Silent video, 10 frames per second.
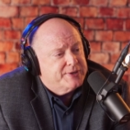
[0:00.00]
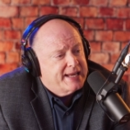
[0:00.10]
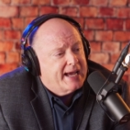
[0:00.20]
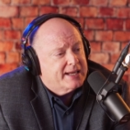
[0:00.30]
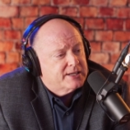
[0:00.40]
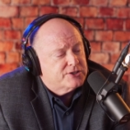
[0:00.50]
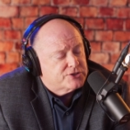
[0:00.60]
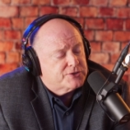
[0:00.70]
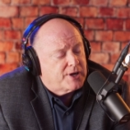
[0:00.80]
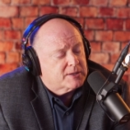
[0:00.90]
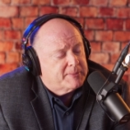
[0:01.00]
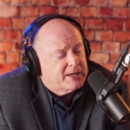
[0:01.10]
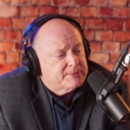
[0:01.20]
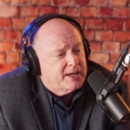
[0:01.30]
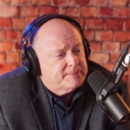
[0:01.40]
net, as you talked
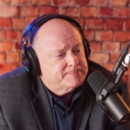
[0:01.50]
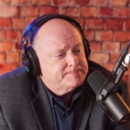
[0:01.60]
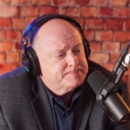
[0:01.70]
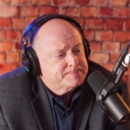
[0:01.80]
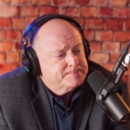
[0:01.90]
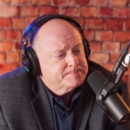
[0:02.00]
about. Yeah. Yeah.